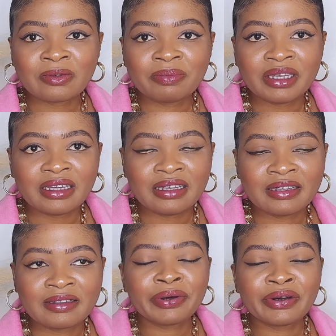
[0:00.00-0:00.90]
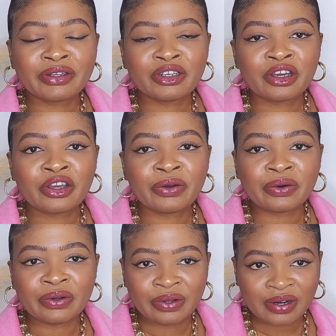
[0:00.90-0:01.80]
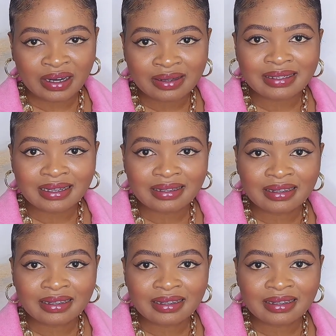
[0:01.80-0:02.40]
to be purge your closet.